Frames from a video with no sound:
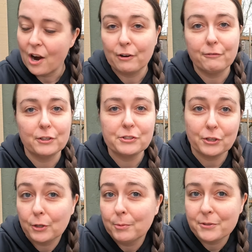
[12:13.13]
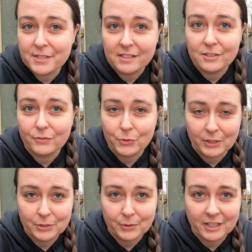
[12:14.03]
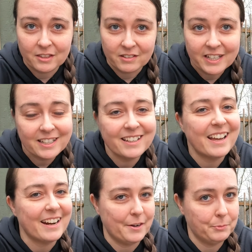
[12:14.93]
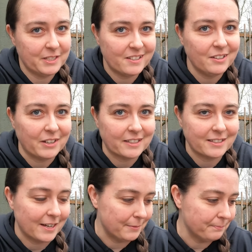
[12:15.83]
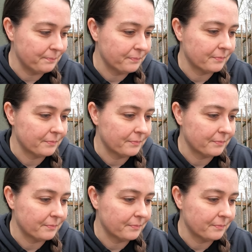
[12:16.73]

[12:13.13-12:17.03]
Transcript: our first herbal seeds of 2023 and I hope to see you next time.